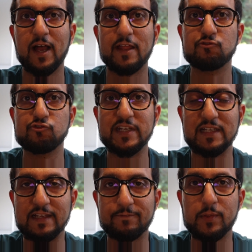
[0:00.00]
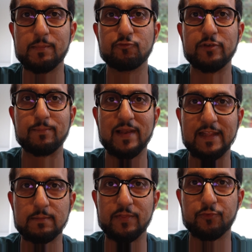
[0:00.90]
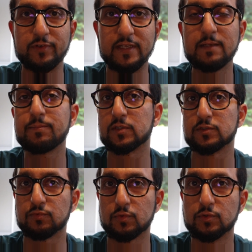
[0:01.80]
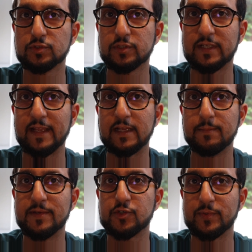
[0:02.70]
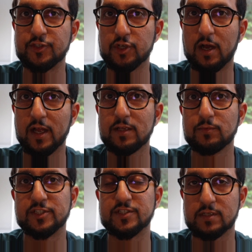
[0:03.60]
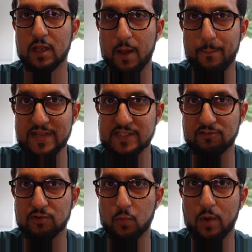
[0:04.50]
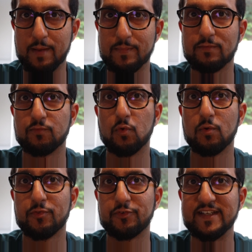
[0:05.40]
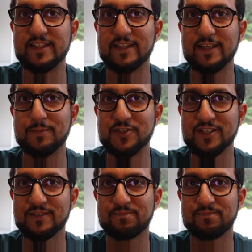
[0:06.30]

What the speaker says: and relive them and replay them in 3D, because of course you're getting an image to each eye, which is a basic requirement for 3D imaging.